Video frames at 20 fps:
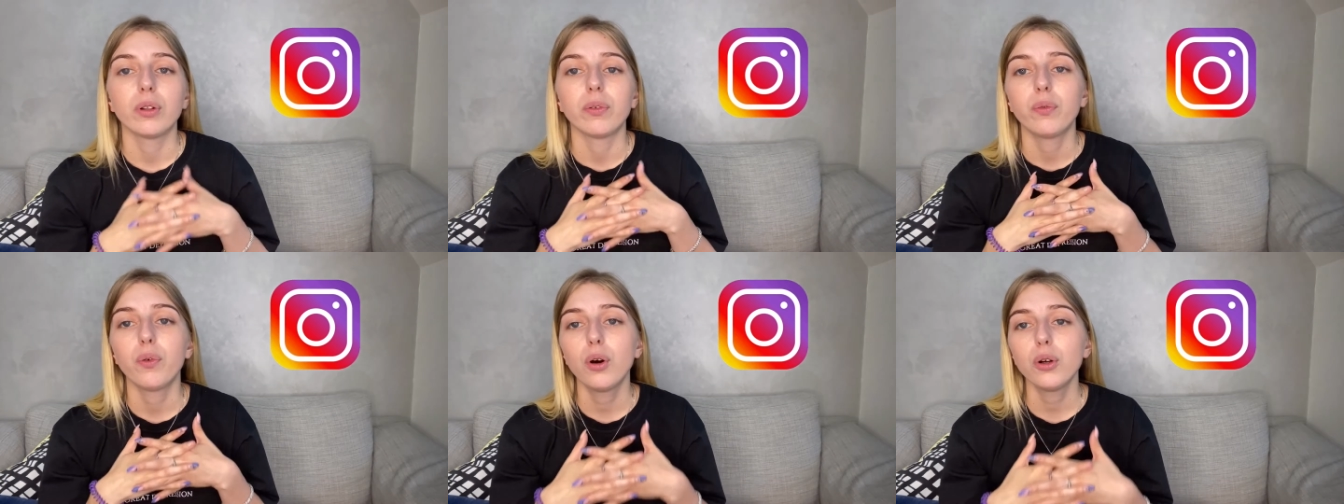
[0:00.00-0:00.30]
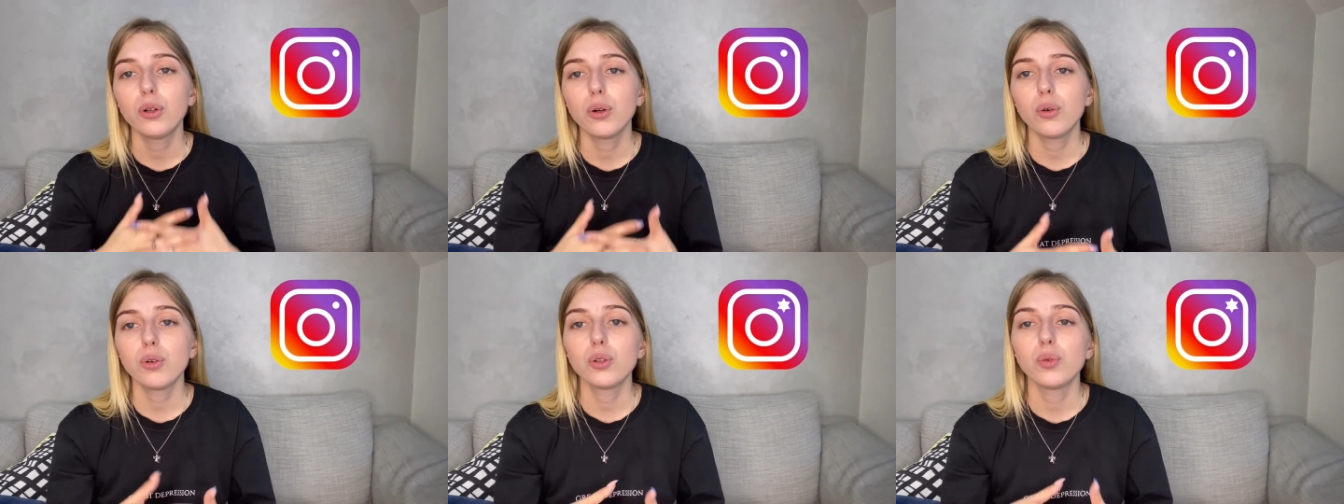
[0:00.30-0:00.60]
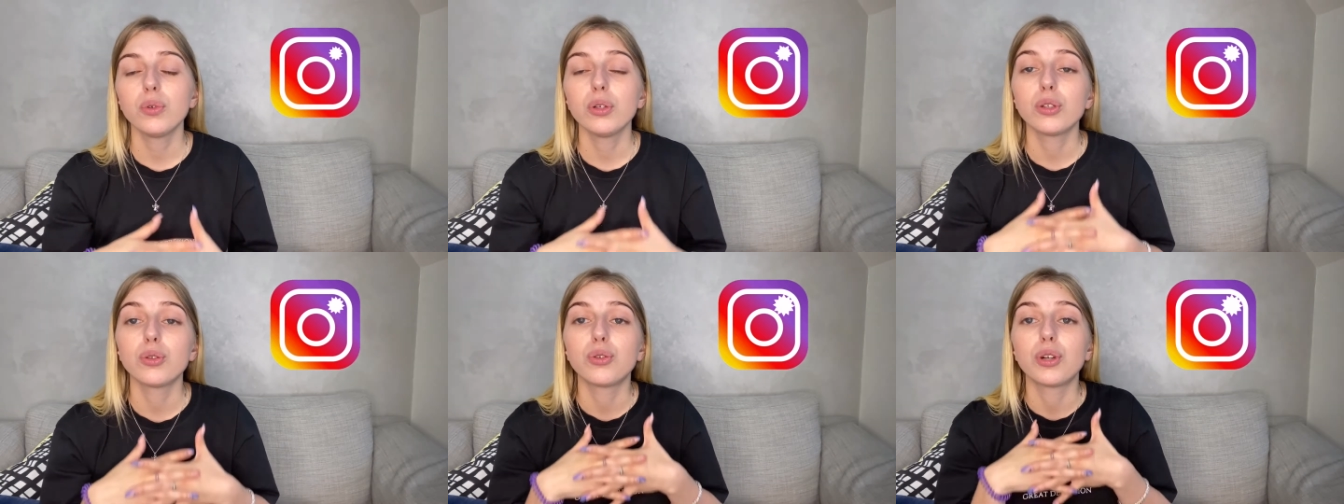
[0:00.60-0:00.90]
photos
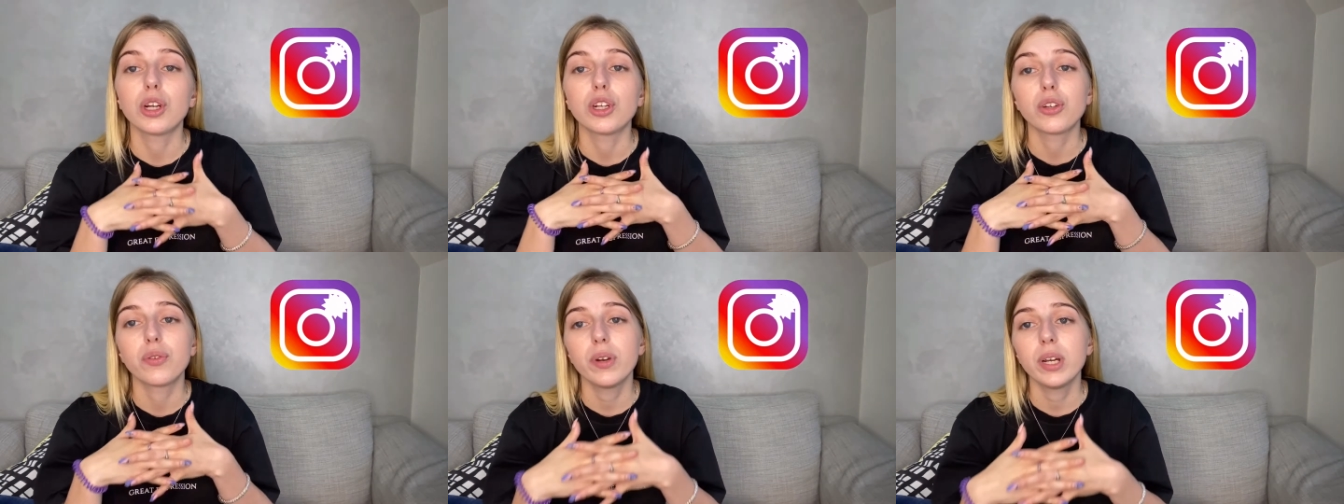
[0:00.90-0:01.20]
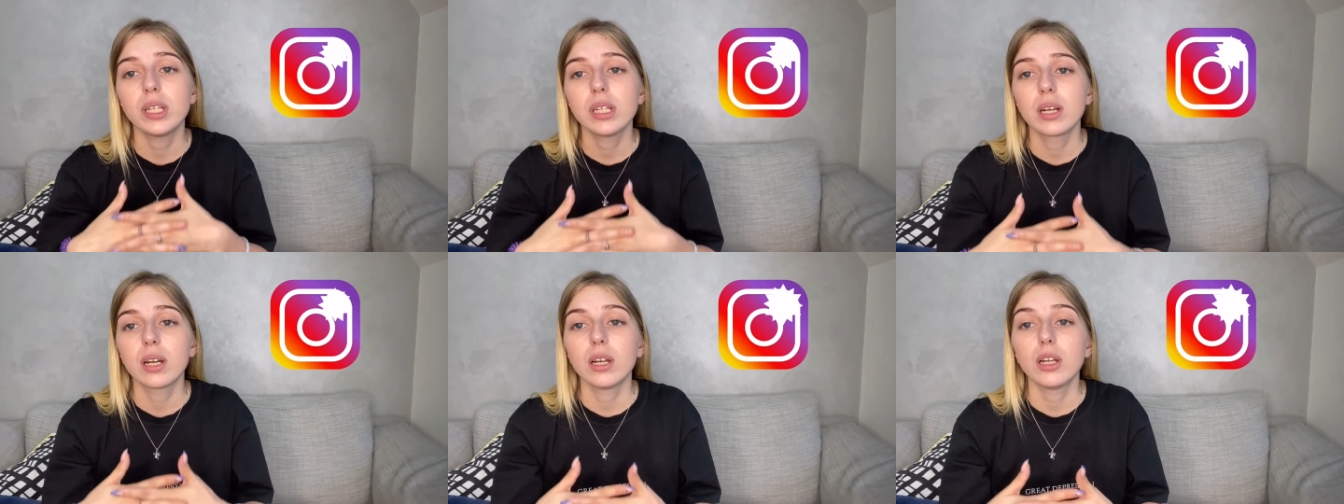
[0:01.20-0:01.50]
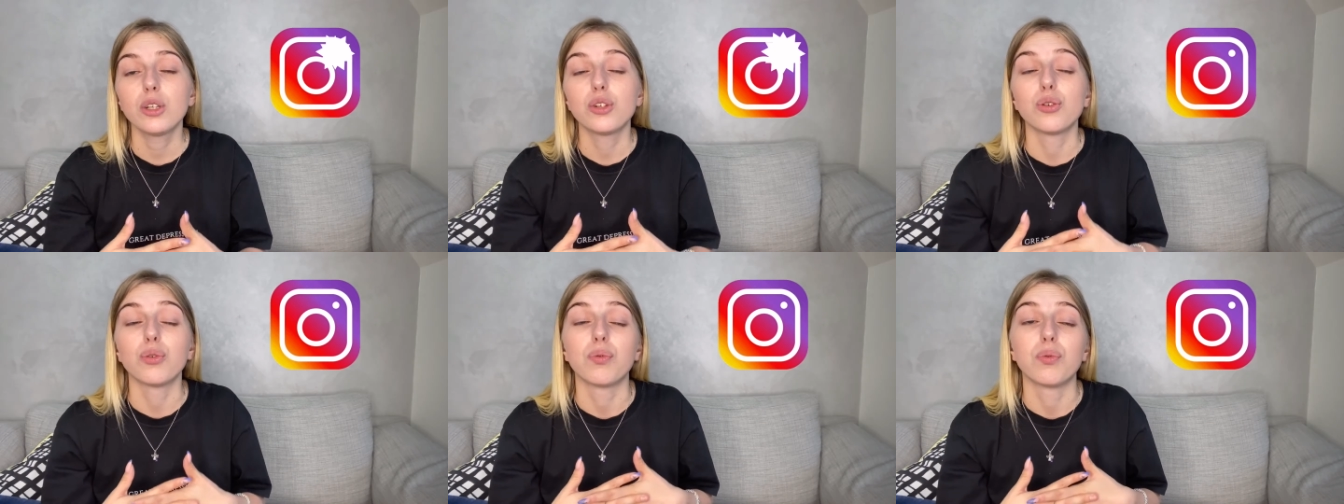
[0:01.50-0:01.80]
will stretch vertically
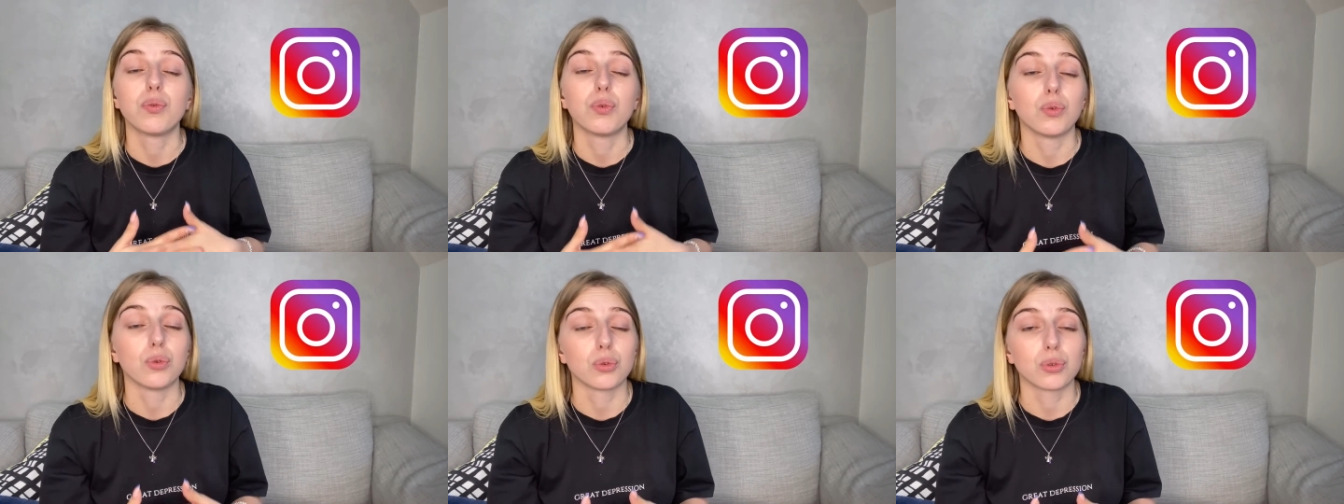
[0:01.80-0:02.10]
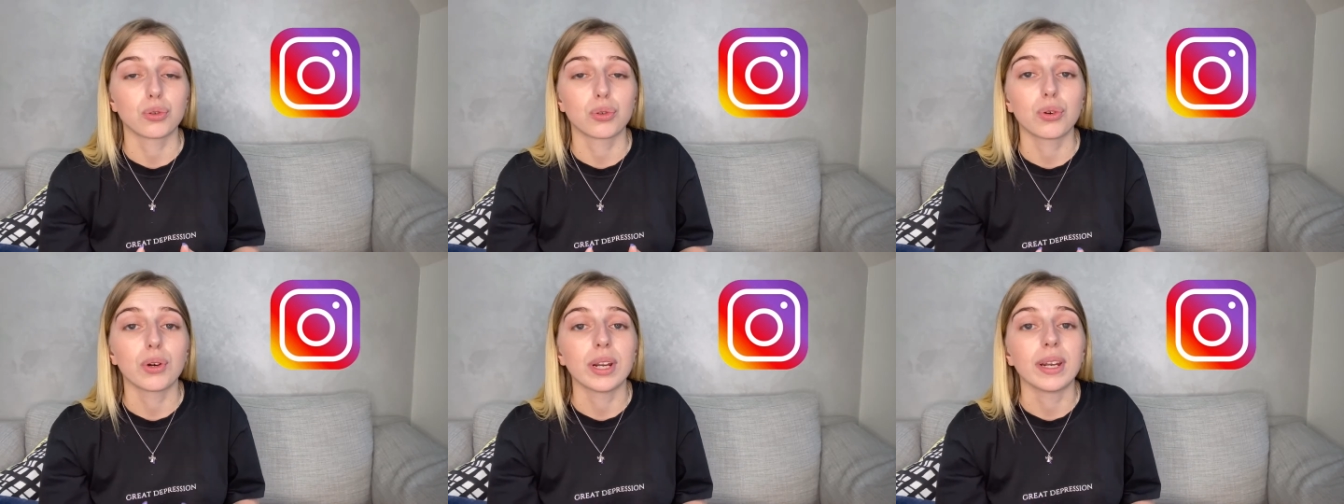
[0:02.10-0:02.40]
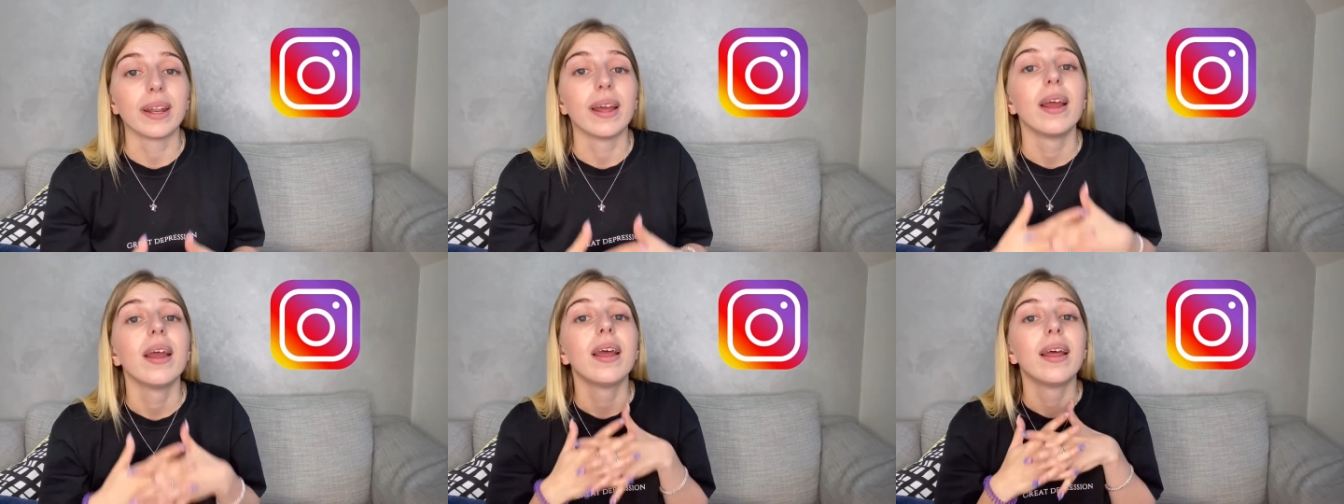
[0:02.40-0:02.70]
to full screen.